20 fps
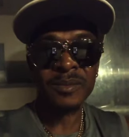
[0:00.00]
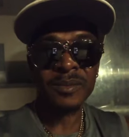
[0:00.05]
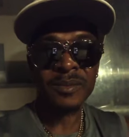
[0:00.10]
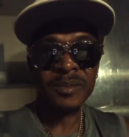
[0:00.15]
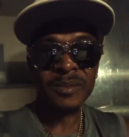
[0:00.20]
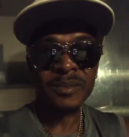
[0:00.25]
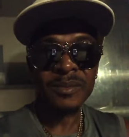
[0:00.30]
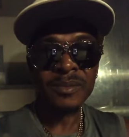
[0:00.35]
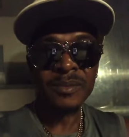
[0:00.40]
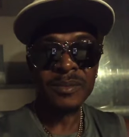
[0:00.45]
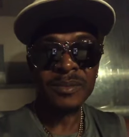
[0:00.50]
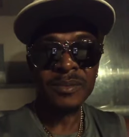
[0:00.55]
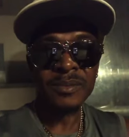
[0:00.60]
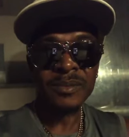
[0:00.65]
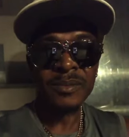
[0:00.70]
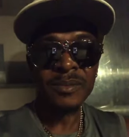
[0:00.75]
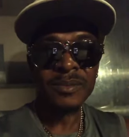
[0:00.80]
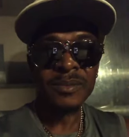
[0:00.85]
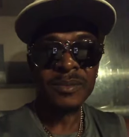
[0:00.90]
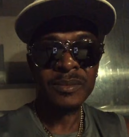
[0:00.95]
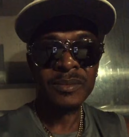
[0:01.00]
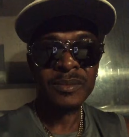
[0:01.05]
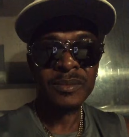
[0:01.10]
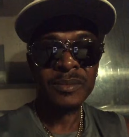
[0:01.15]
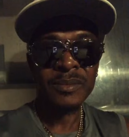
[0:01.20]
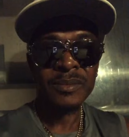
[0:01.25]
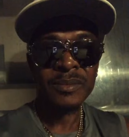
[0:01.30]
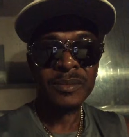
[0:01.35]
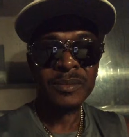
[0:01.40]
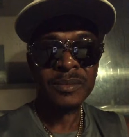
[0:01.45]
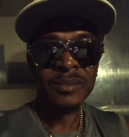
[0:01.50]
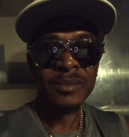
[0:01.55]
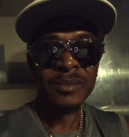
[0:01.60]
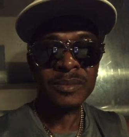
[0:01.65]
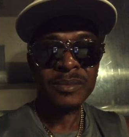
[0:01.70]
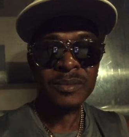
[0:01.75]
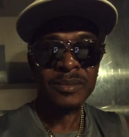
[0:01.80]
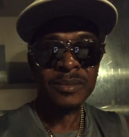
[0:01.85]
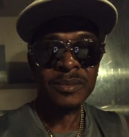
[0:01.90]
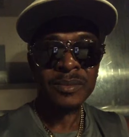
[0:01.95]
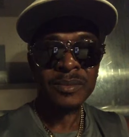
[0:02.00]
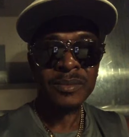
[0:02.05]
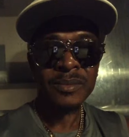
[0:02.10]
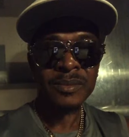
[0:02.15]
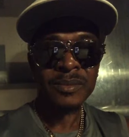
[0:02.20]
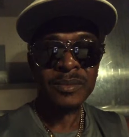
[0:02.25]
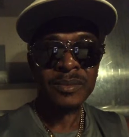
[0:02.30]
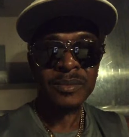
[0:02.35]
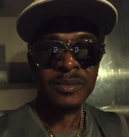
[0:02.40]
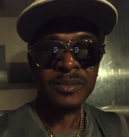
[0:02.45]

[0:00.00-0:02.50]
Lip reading: No one is speaking in this clip.